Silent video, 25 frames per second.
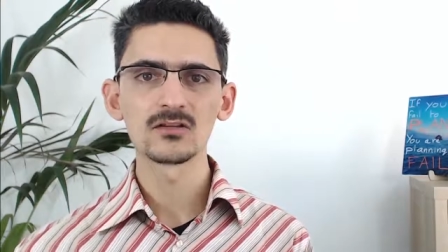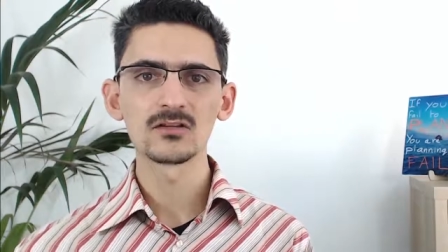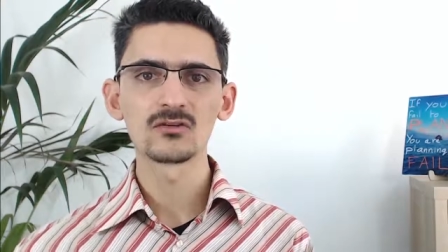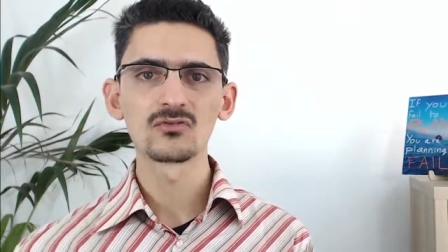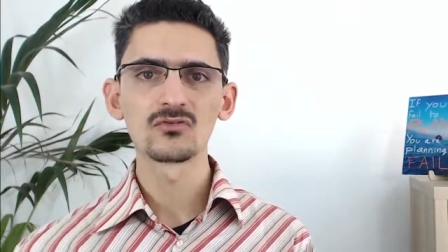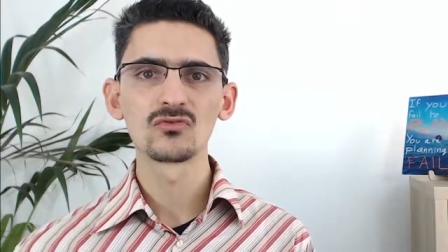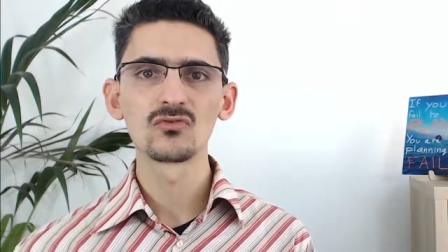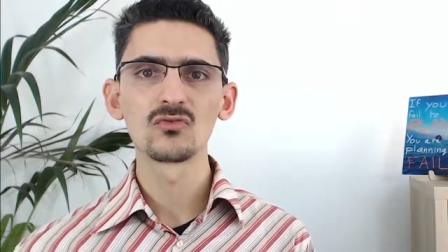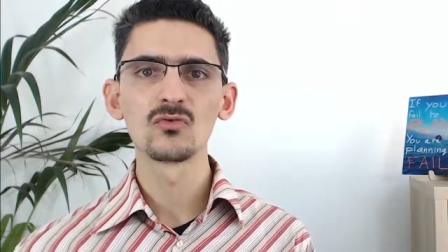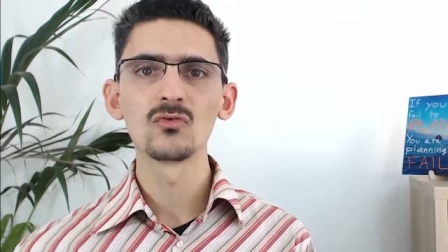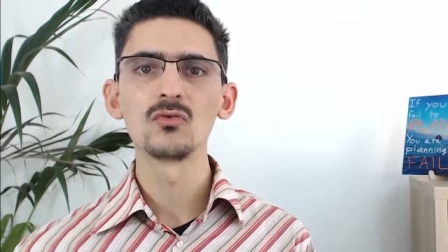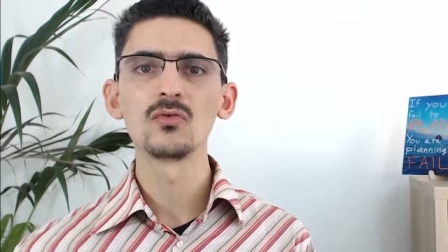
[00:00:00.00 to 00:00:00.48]

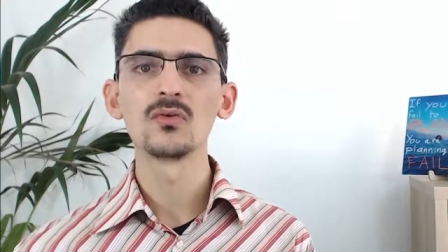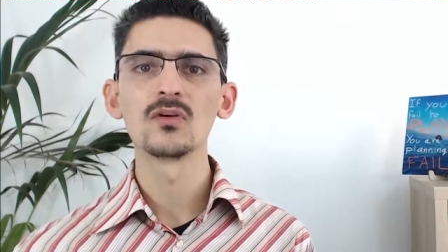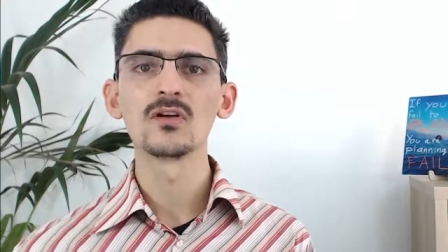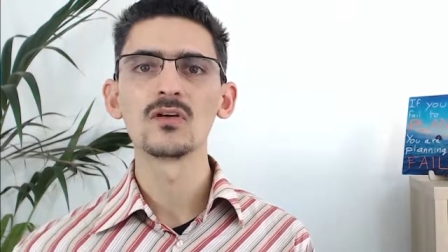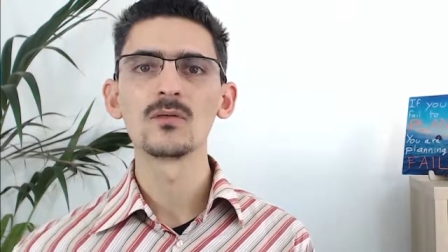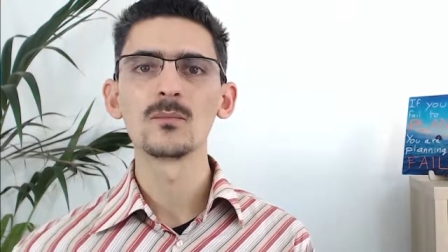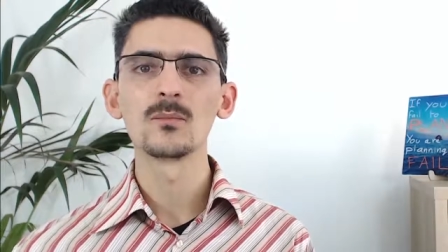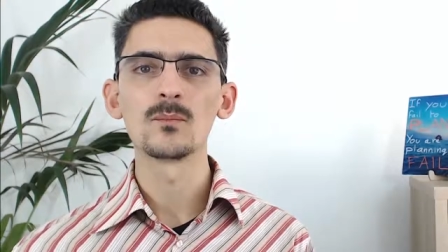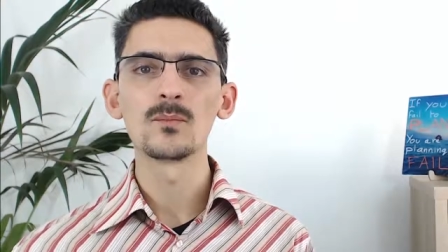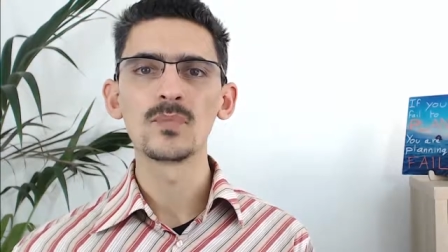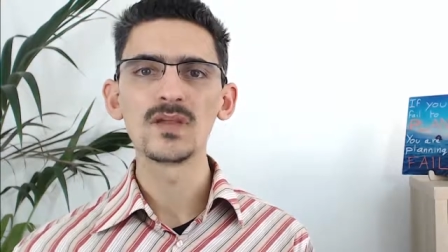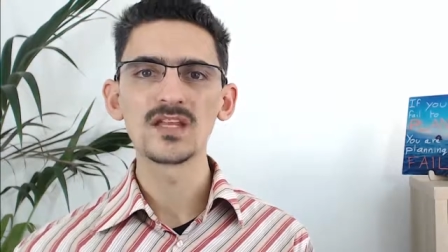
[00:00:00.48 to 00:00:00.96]
to
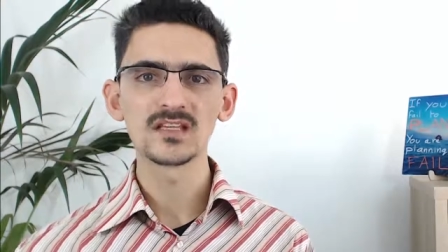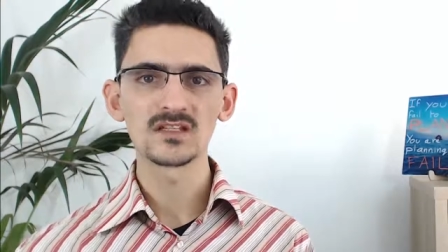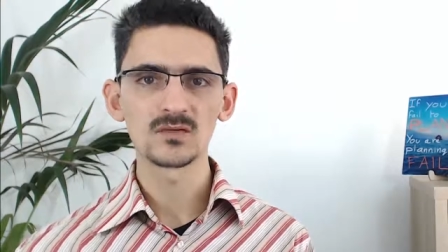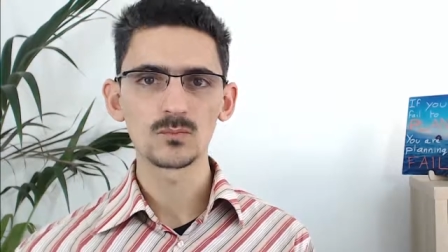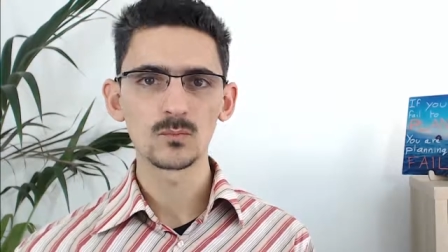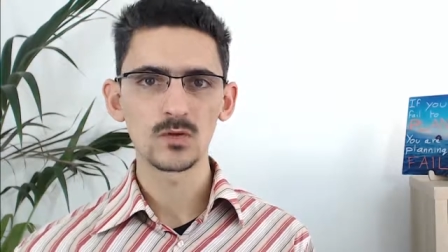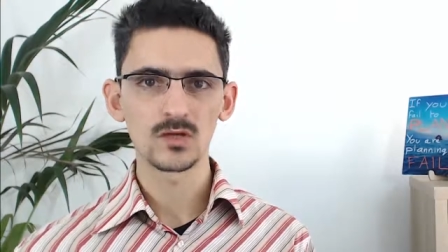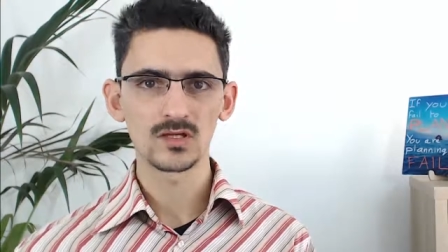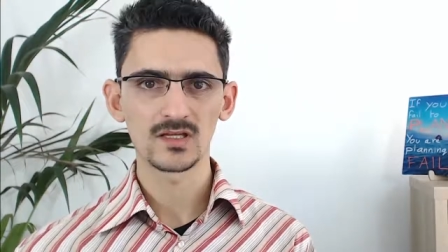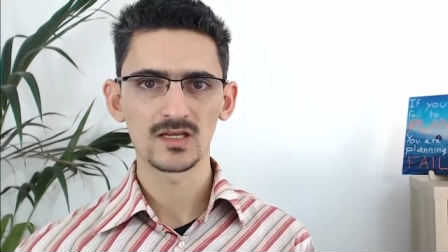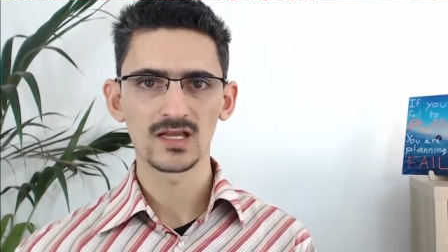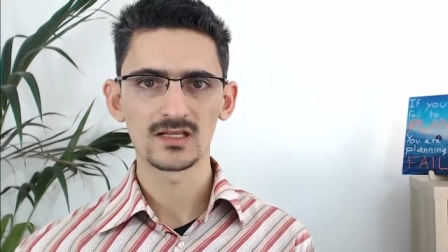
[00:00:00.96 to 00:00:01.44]

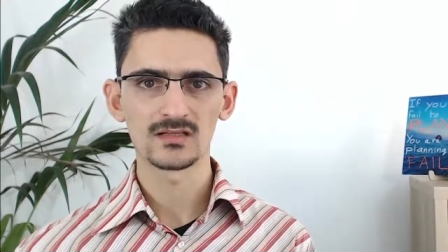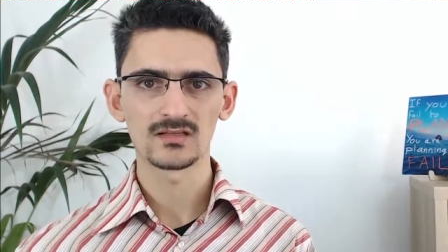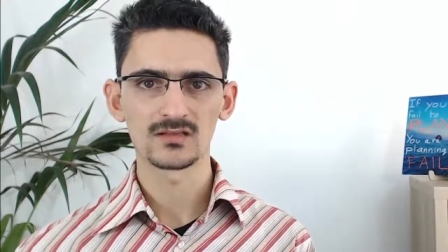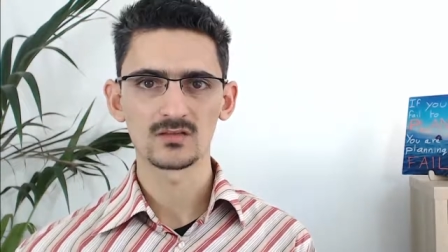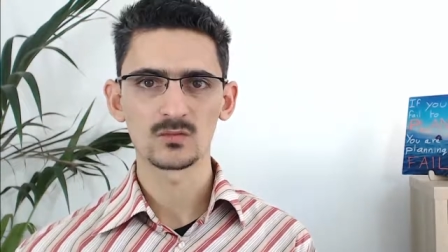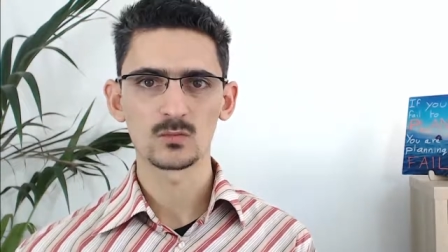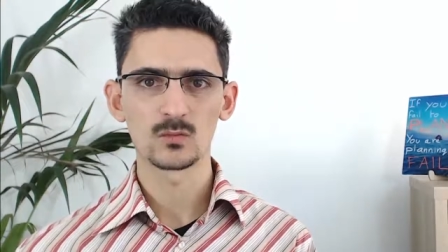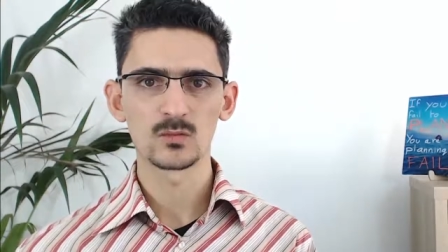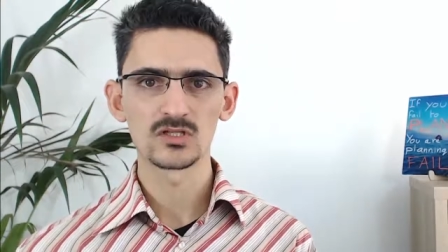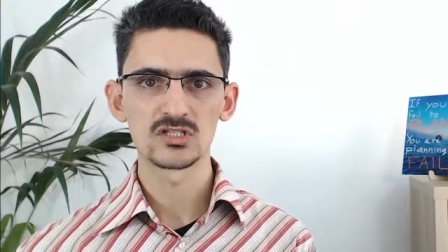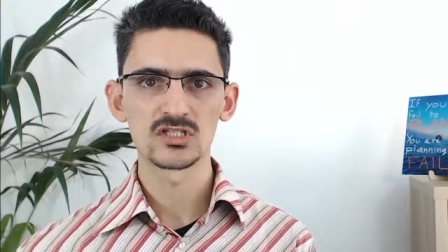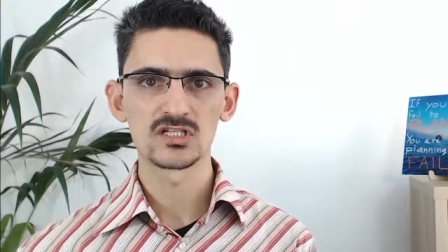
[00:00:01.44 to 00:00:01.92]
Bitbucket,
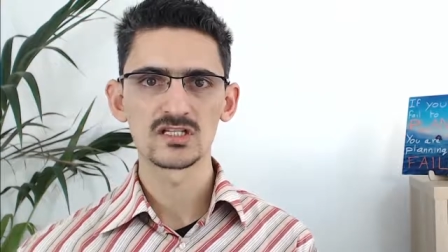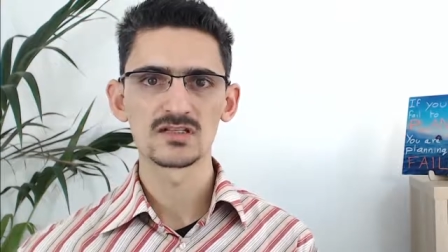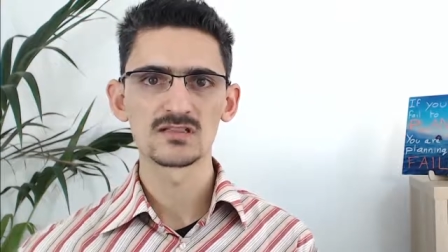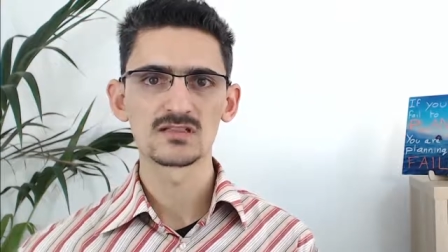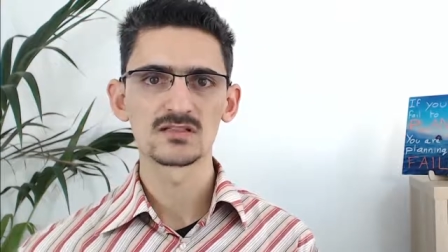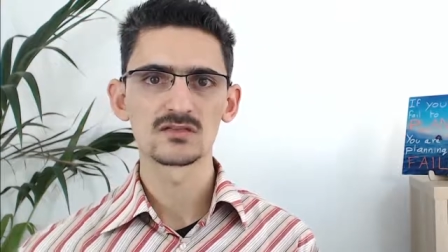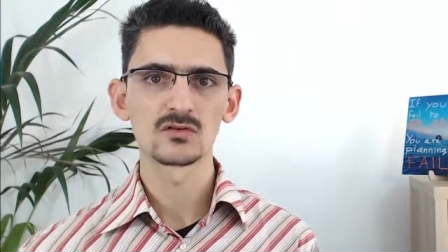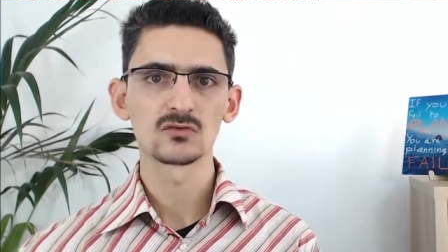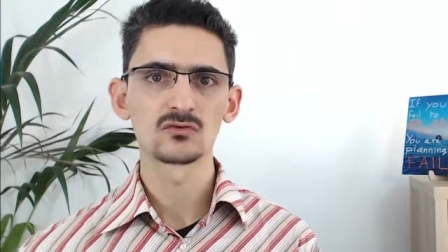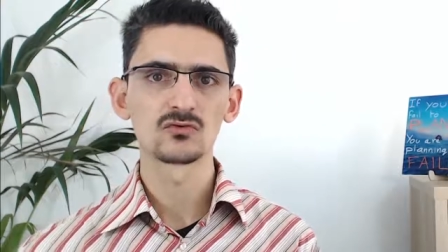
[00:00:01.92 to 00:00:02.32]
which is the